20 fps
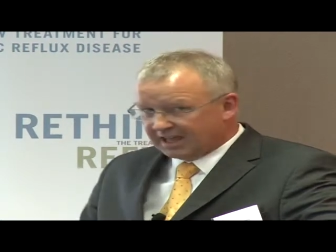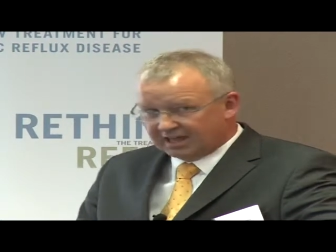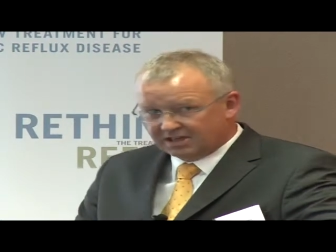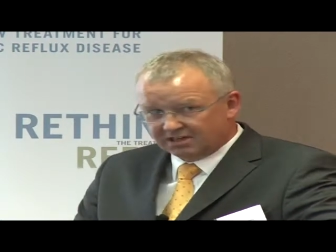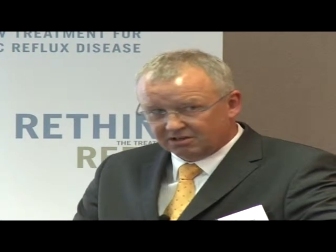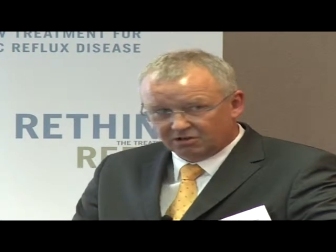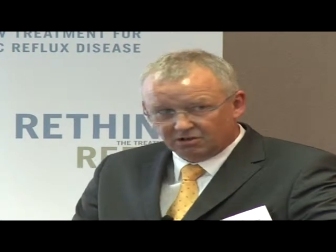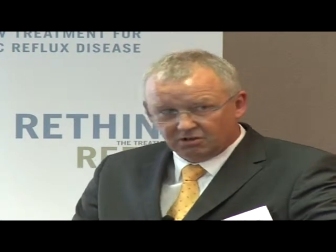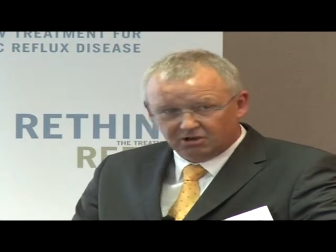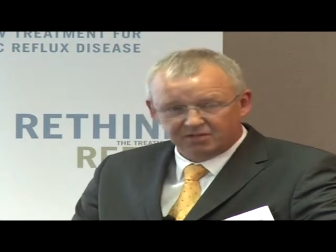
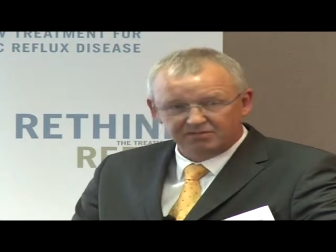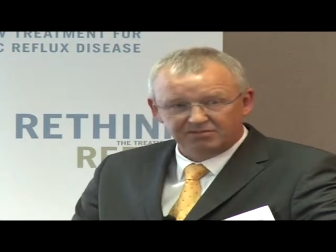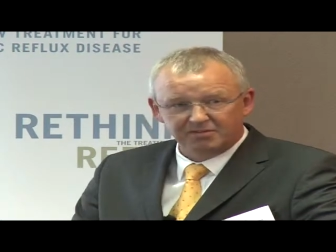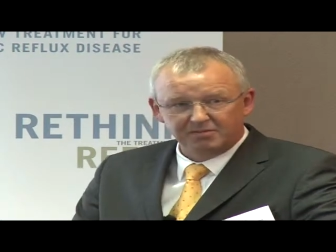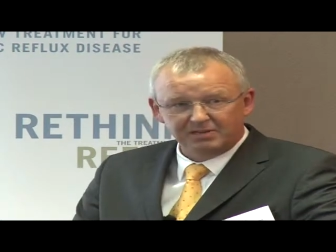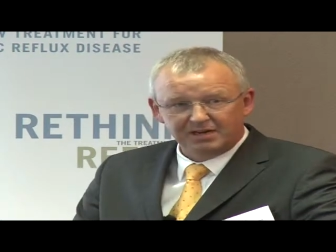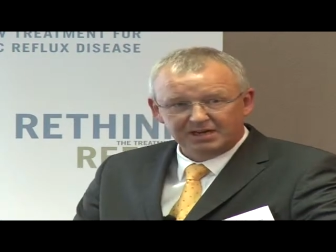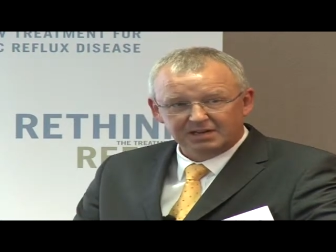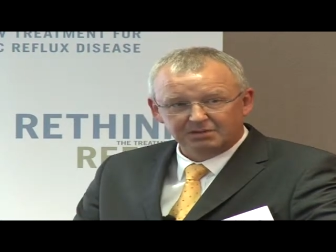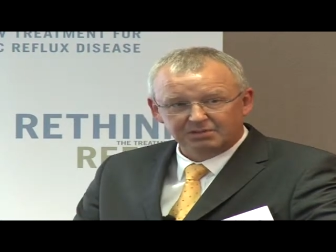and you all are
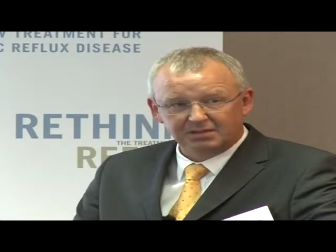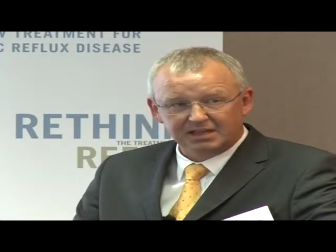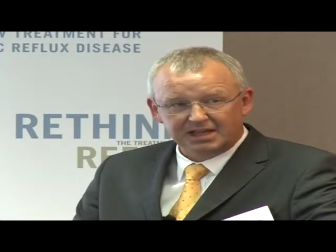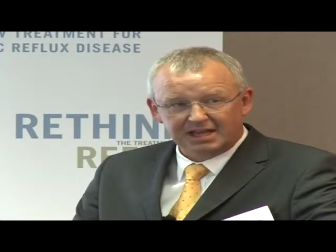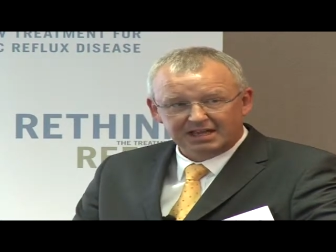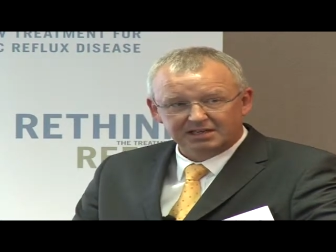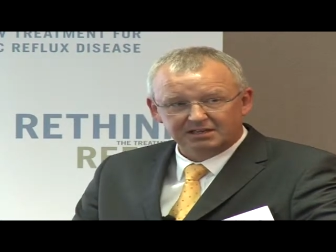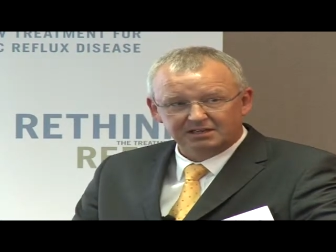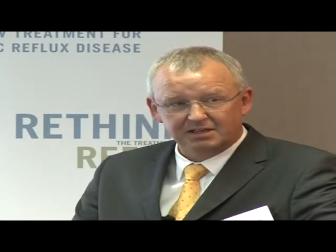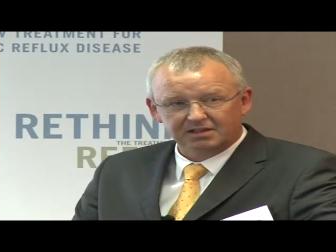familiar with
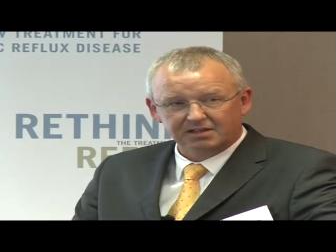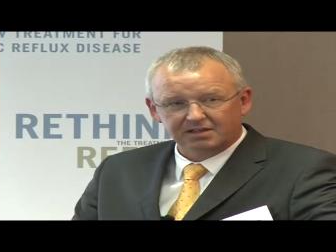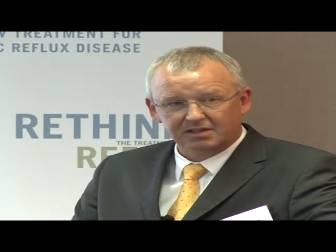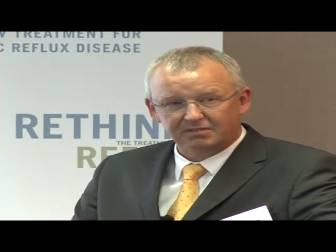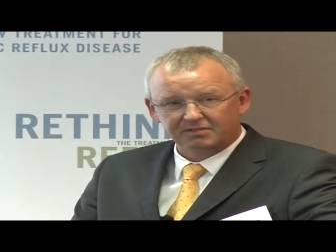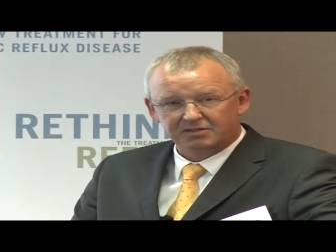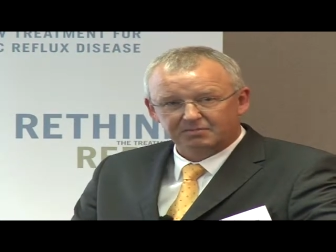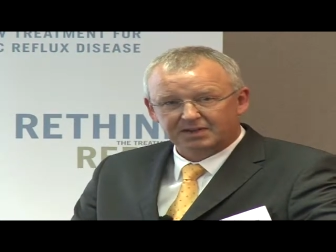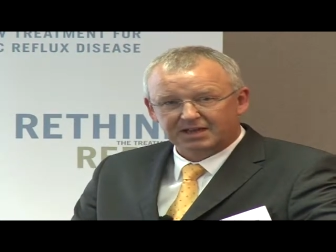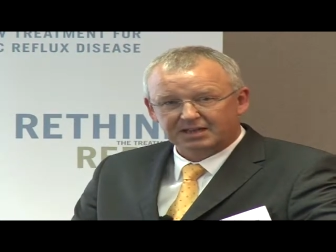that,
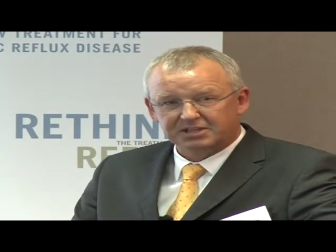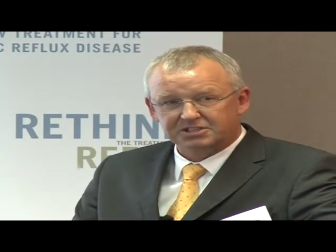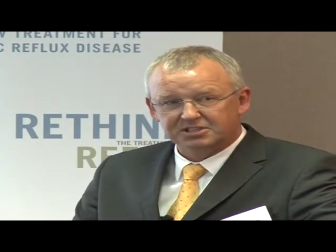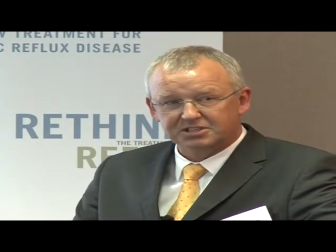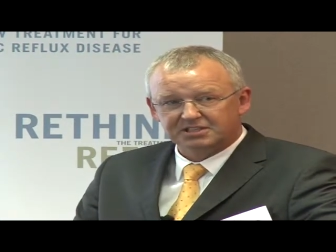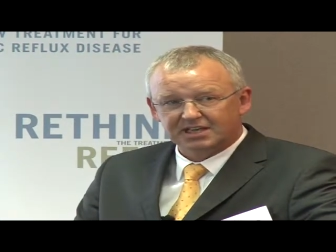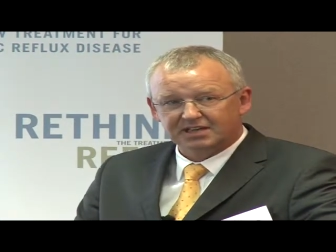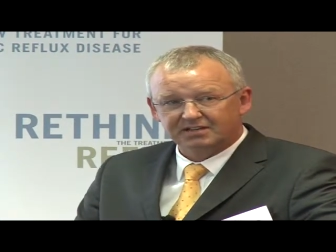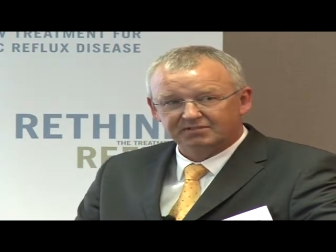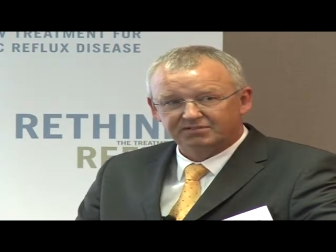if the
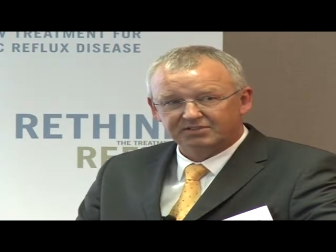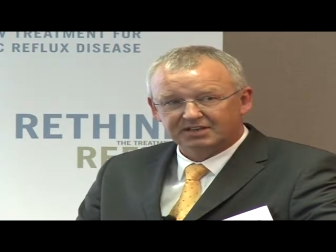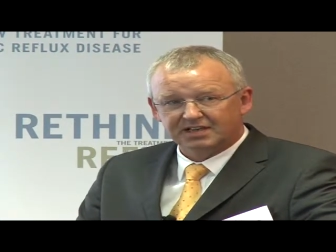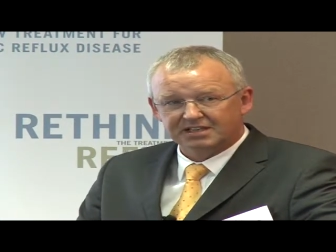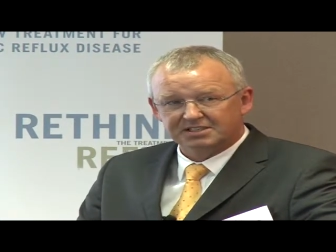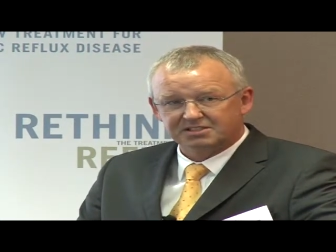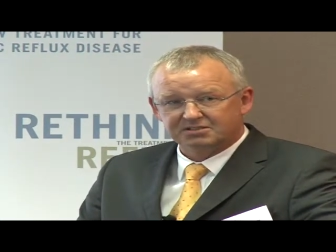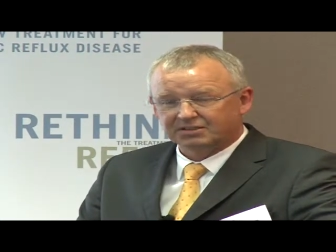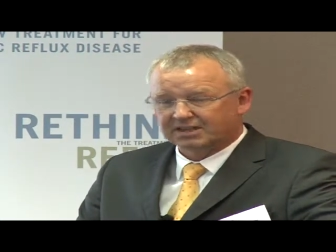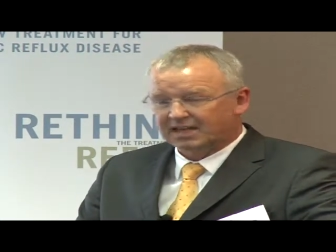patients have
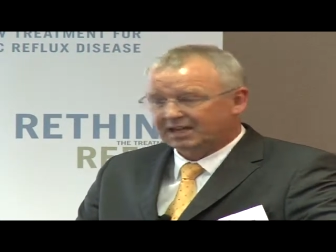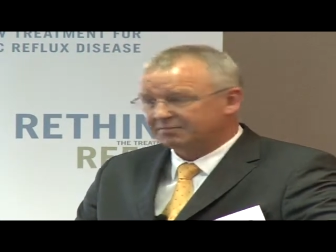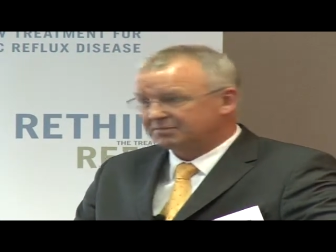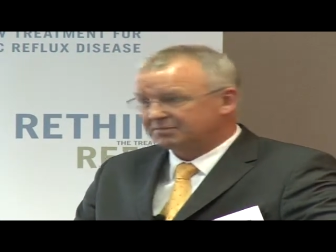gastric